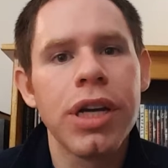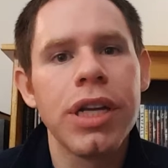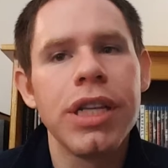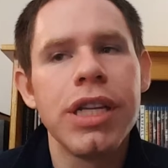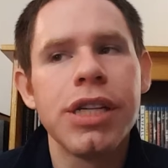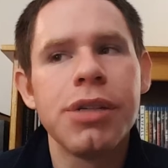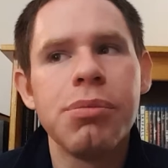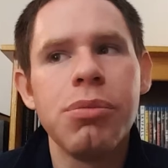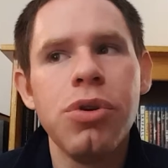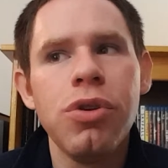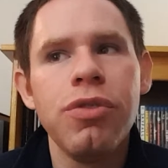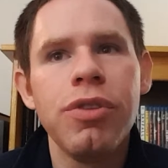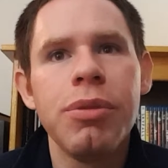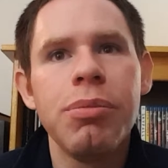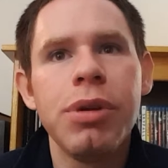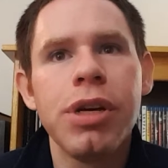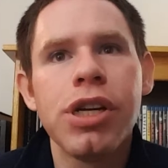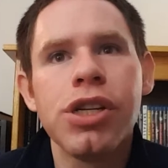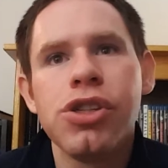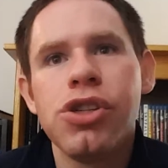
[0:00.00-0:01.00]
in this movie
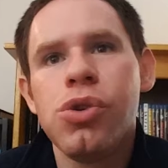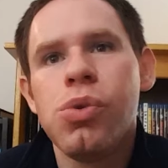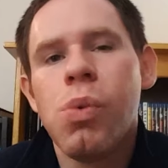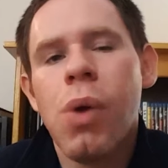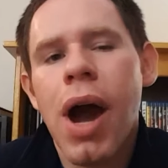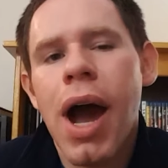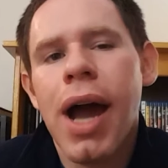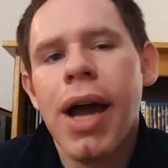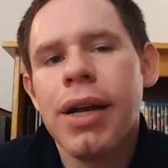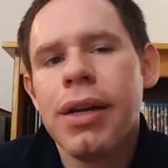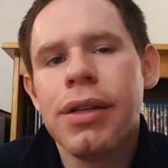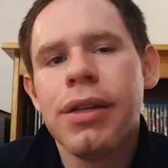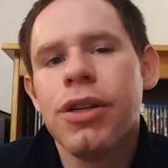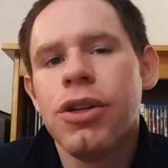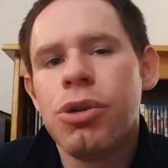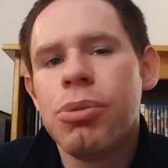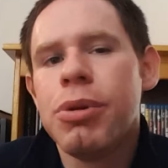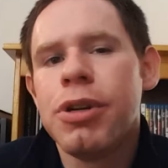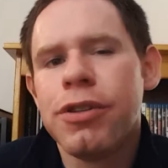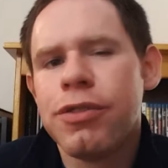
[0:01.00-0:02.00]
because you want a
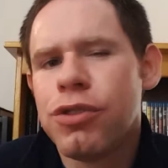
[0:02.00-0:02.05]
little bit